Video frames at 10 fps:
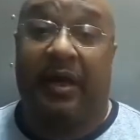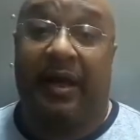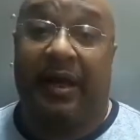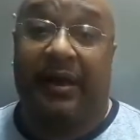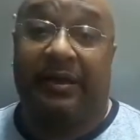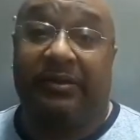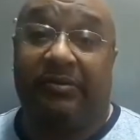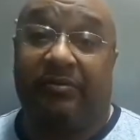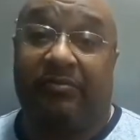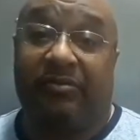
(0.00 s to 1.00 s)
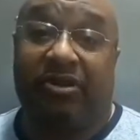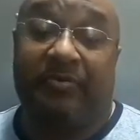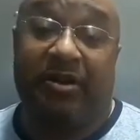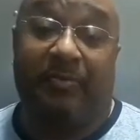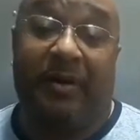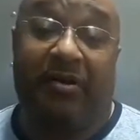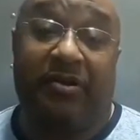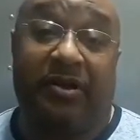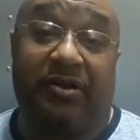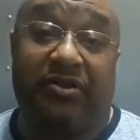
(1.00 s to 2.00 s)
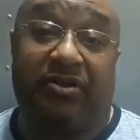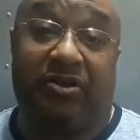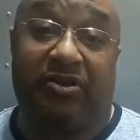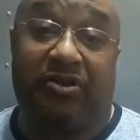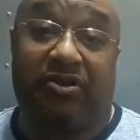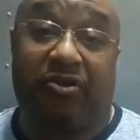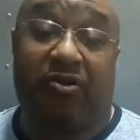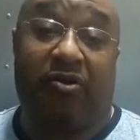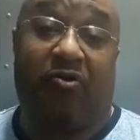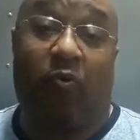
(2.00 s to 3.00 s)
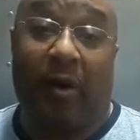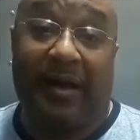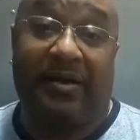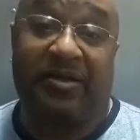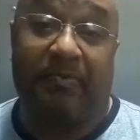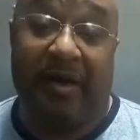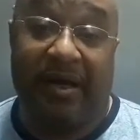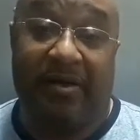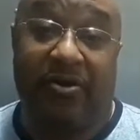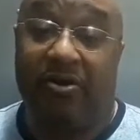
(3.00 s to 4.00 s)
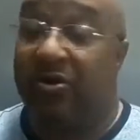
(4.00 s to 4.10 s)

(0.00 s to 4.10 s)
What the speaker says: and something about his Shure wireless mic